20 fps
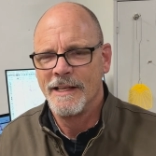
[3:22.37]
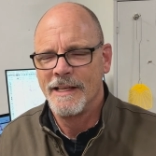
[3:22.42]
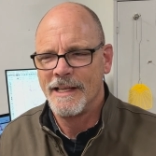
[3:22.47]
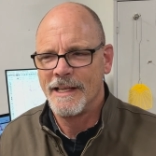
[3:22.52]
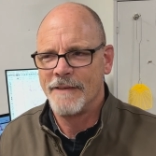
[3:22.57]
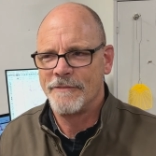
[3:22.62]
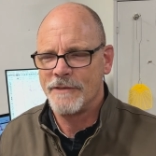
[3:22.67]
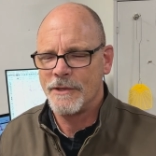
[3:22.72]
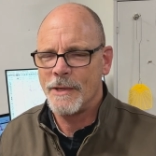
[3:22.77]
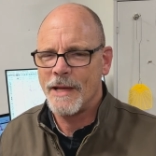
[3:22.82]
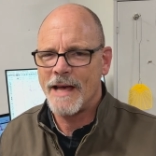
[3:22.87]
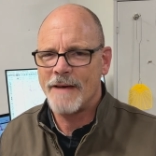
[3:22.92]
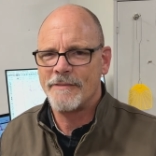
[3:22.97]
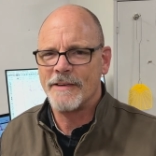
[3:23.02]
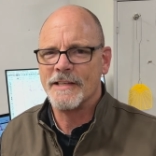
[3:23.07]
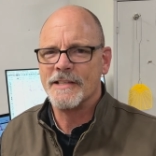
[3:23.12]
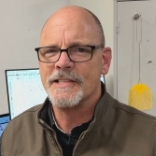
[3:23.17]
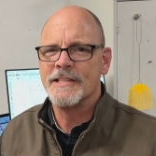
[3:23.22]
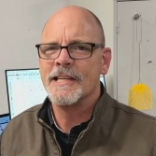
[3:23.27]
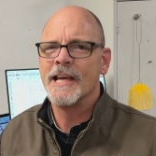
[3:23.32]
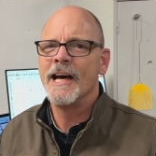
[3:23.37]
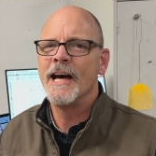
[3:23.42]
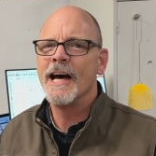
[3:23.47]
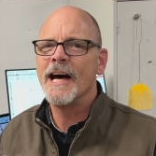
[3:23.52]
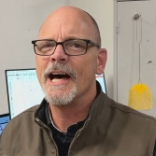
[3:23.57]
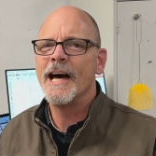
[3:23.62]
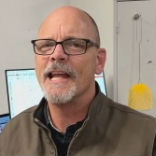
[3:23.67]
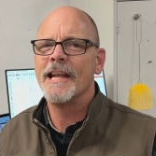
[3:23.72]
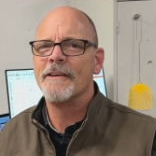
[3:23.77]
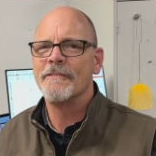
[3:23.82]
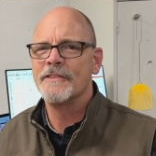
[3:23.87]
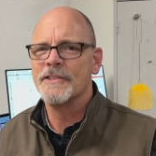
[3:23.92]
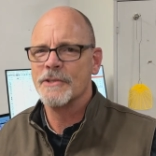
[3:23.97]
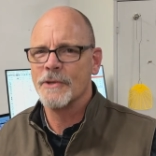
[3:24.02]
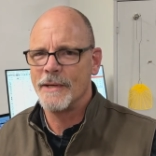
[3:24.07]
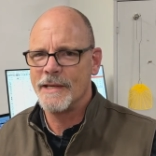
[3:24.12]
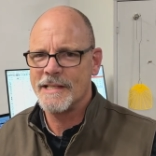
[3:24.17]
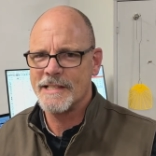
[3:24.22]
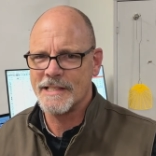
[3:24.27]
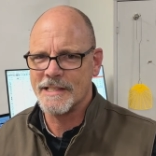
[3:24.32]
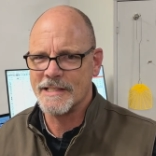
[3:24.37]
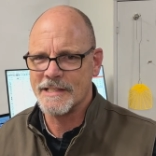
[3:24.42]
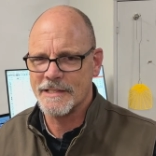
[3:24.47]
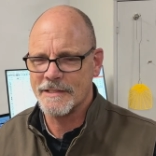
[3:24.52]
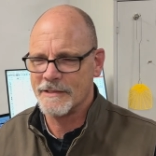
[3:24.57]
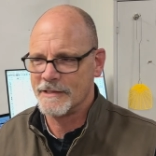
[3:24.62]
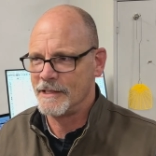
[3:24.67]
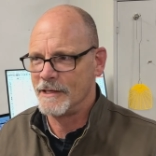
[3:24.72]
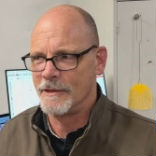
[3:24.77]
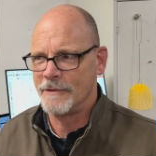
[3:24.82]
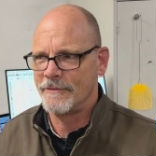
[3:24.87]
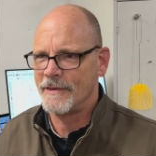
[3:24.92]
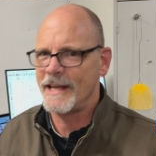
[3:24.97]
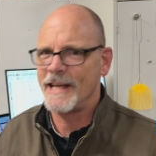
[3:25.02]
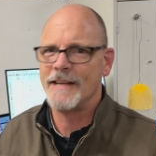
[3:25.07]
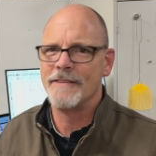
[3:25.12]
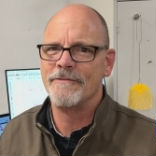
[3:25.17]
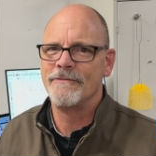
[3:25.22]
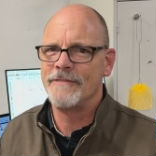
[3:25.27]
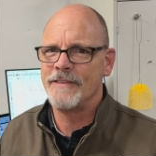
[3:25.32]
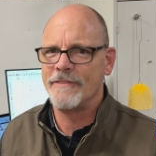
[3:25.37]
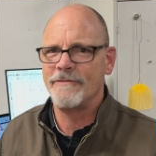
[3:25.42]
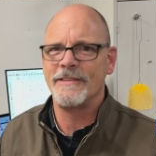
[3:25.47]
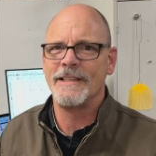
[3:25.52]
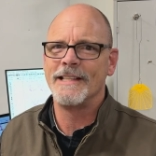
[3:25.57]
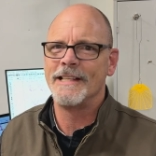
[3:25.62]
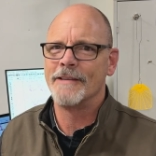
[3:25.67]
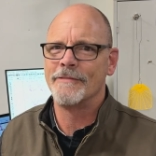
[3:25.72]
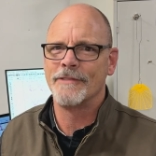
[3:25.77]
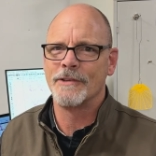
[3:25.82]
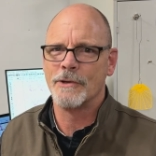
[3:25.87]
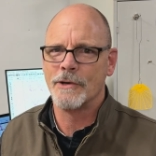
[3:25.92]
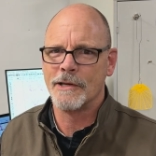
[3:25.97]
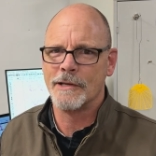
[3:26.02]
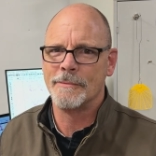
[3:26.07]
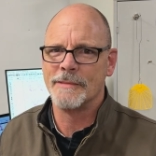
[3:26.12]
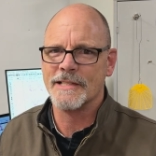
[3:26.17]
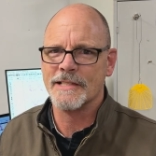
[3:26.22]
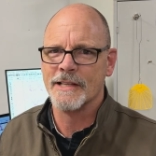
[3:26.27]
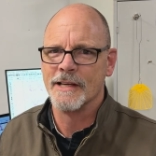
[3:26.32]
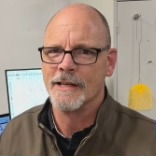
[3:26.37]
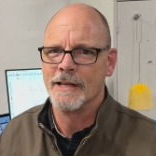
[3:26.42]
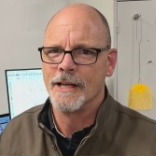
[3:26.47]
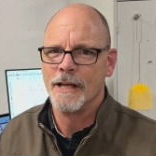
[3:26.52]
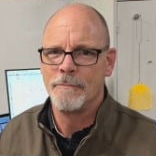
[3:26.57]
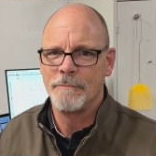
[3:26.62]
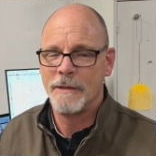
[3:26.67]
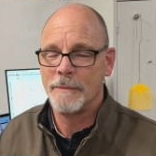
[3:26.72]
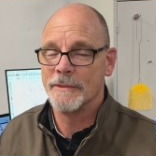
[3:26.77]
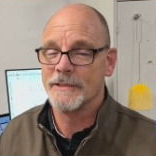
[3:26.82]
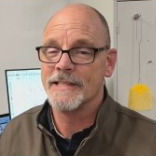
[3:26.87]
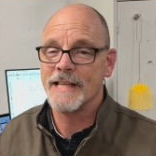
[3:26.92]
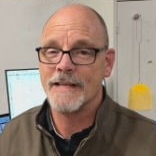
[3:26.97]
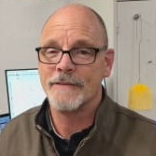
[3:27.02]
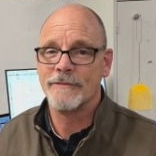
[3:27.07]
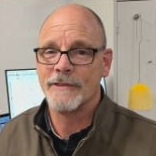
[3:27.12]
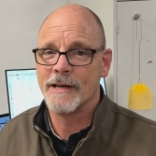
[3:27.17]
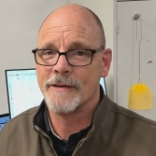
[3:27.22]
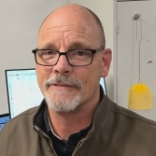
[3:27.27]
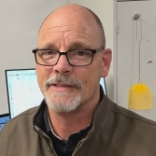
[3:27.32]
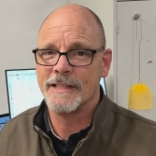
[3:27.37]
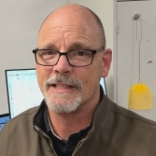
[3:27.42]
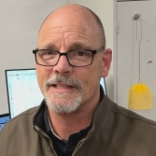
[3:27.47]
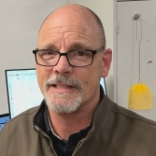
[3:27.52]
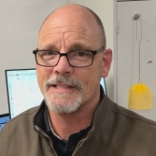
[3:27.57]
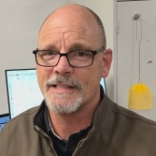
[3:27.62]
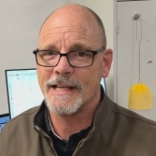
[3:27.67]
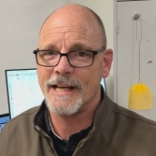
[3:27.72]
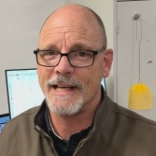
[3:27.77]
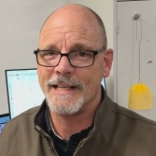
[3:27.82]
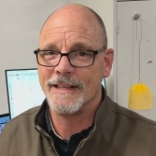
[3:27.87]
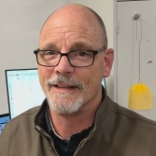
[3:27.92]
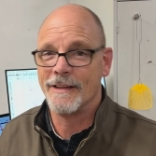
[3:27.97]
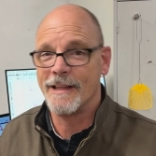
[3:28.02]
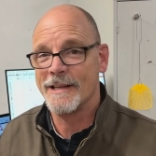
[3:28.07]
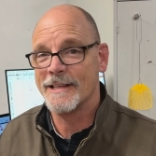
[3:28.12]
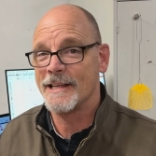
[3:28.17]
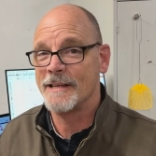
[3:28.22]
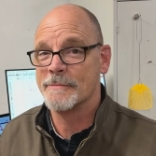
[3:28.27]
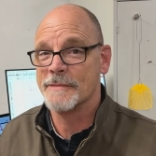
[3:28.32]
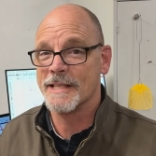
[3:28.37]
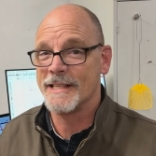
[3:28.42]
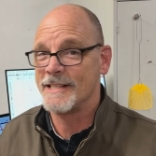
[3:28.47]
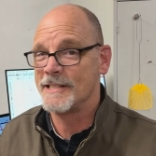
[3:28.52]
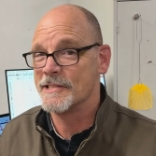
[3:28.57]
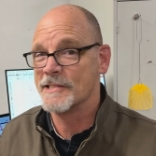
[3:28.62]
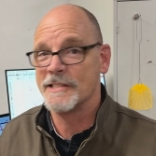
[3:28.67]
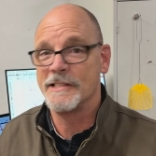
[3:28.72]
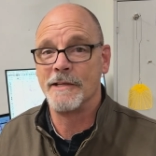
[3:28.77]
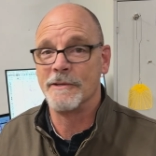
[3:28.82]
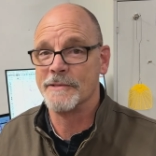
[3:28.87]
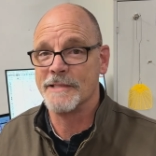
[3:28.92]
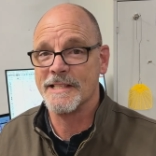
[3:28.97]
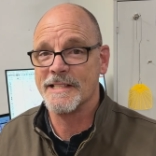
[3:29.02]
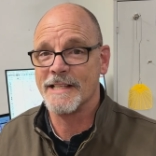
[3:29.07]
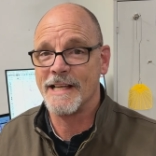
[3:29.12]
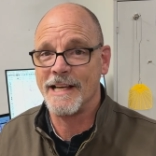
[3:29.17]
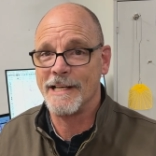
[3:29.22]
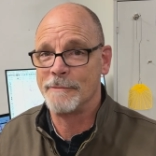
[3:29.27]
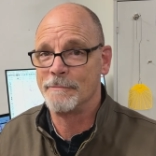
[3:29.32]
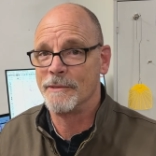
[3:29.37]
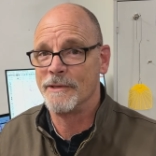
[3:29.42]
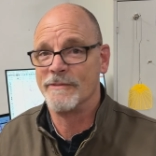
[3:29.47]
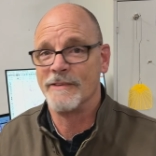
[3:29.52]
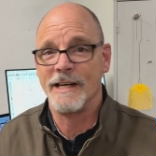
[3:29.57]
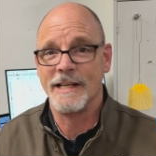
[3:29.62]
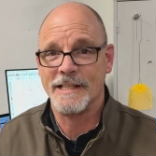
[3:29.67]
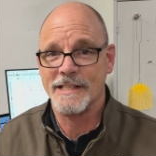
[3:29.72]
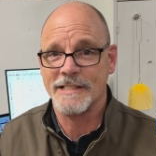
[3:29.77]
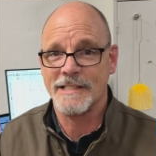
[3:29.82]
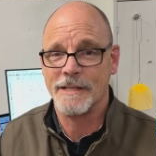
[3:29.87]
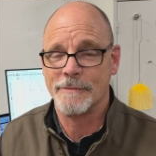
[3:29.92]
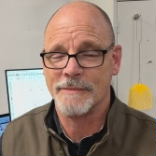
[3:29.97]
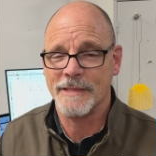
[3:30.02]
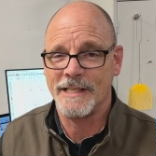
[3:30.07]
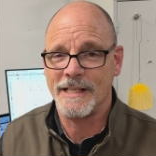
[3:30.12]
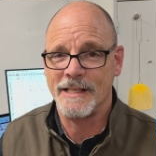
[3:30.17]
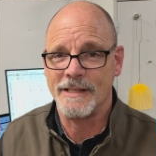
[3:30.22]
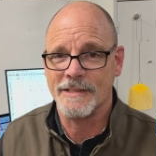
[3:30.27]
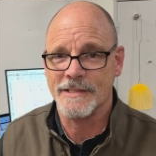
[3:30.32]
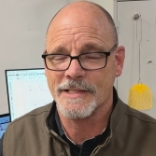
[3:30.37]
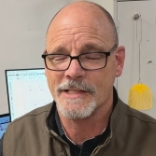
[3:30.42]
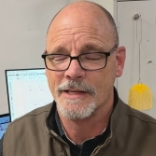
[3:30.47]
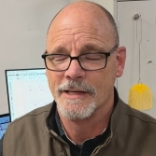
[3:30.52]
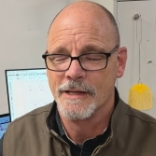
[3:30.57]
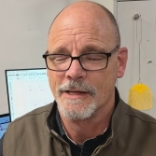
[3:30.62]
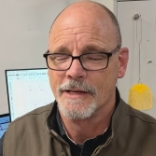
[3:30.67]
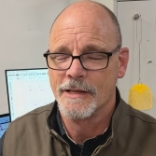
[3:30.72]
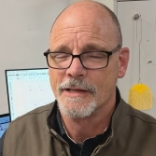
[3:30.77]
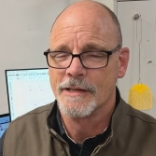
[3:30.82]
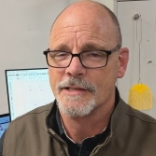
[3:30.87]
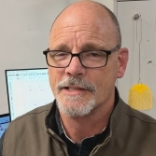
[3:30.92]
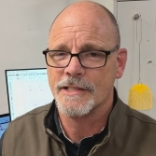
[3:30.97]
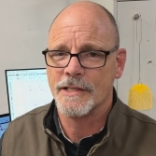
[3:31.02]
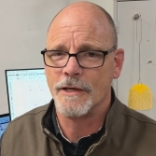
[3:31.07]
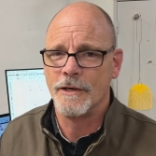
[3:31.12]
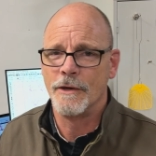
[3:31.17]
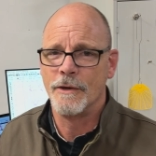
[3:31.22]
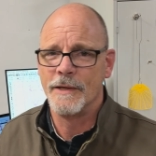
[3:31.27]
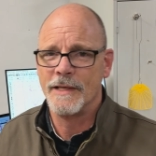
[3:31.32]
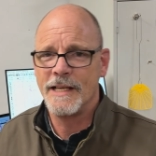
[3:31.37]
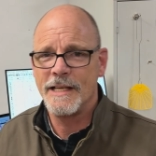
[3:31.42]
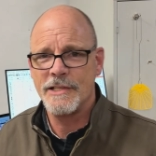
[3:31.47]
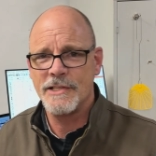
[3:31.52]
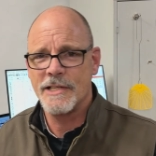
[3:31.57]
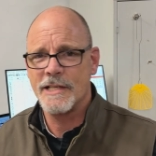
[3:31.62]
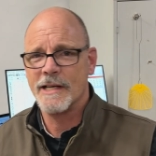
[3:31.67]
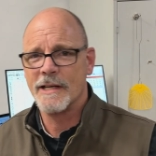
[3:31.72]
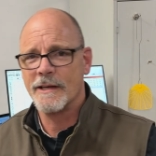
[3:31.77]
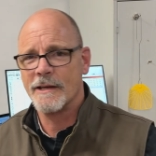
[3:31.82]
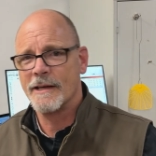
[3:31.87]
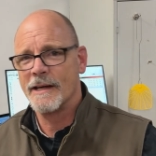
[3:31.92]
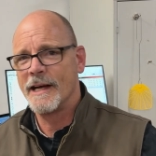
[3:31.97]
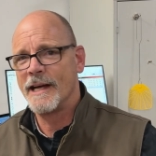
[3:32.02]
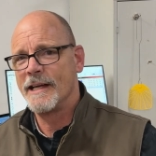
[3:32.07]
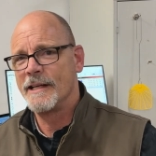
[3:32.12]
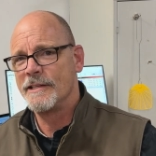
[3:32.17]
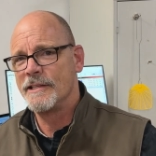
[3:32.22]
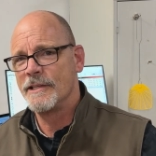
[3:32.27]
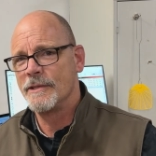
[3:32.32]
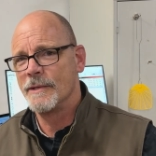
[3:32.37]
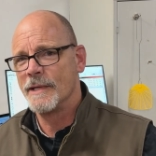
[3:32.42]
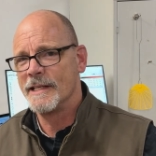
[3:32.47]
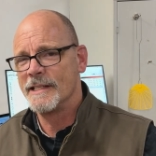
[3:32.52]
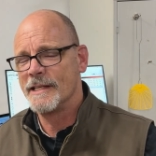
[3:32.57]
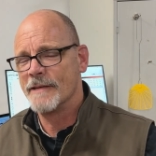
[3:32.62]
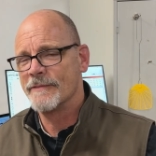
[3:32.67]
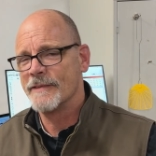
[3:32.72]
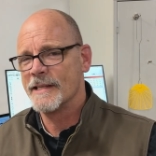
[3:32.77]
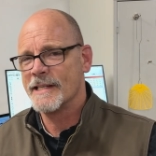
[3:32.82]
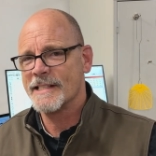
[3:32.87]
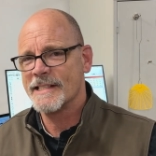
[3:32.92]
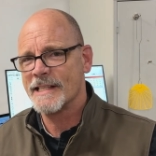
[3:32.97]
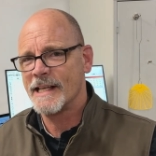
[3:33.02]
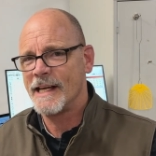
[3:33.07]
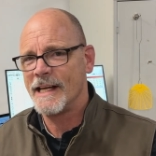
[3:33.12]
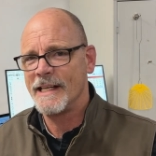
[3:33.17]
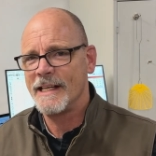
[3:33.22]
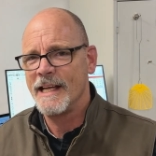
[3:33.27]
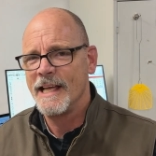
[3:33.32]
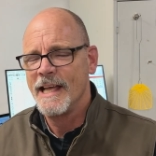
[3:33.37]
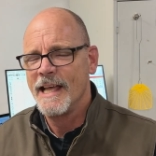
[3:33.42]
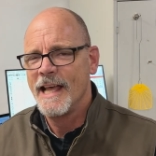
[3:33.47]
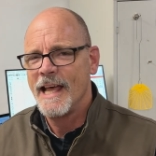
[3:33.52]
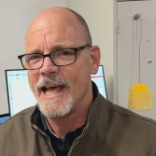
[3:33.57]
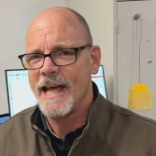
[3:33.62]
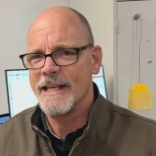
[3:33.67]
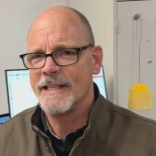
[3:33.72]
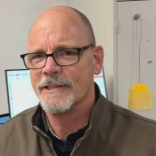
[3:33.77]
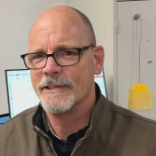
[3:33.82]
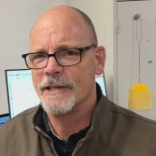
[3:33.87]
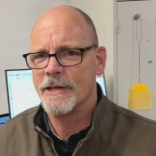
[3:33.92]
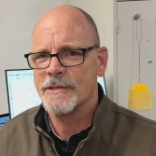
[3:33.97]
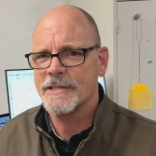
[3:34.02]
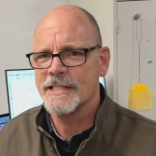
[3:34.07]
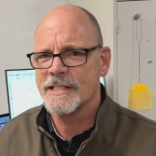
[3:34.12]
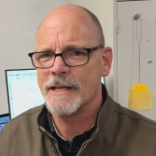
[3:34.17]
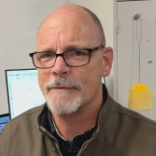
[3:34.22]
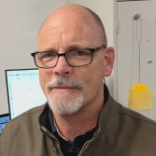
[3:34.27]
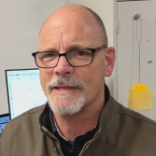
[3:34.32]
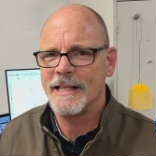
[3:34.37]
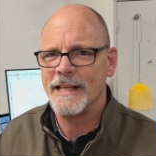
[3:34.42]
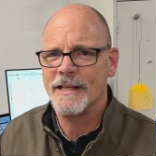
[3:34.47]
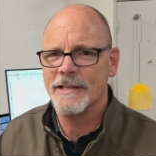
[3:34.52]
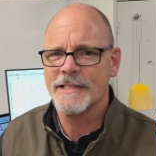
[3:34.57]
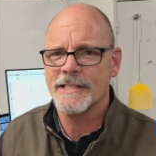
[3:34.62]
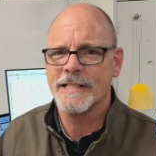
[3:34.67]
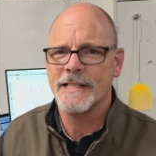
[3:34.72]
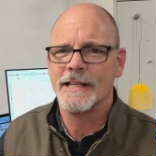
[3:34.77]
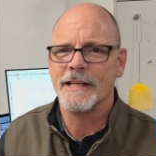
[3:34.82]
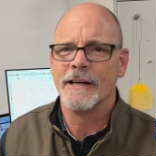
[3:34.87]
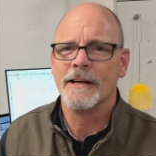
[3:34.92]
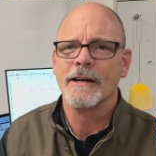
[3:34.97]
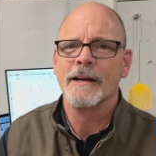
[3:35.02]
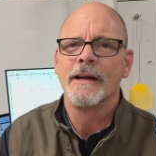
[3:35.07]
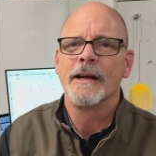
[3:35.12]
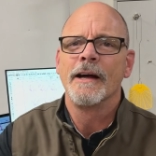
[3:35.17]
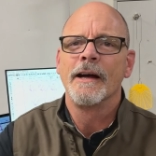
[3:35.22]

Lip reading: If you have a ton of choices, you know, if I had 50 different ornaments, people take forever to decide. And a lot of times they just don't decide and move on to something else. So each year I do a different design, and you'll notice something else here.